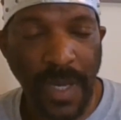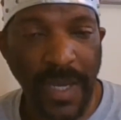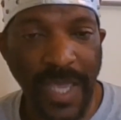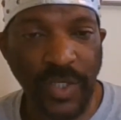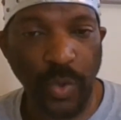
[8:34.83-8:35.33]

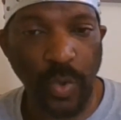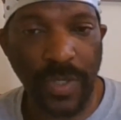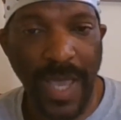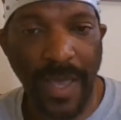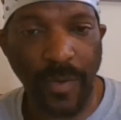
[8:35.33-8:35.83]
And as you
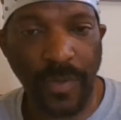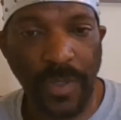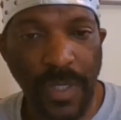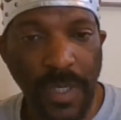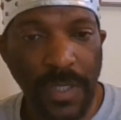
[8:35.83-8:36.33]
go
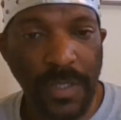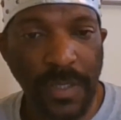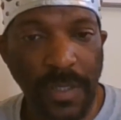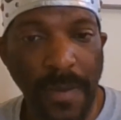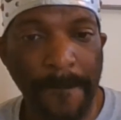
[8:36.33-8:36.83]
down
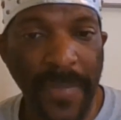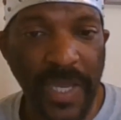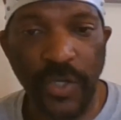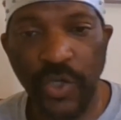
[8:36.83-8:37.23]
to May,